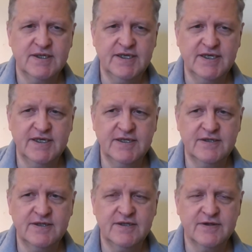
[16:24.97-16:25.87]

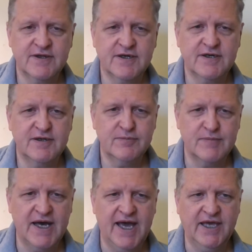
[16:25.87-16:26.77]
in the
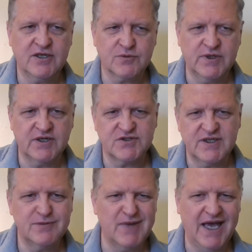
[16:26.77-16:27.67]
my careers,
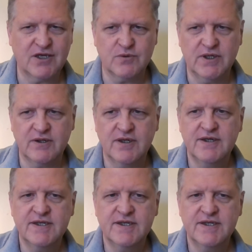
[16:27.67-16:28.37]
in my career,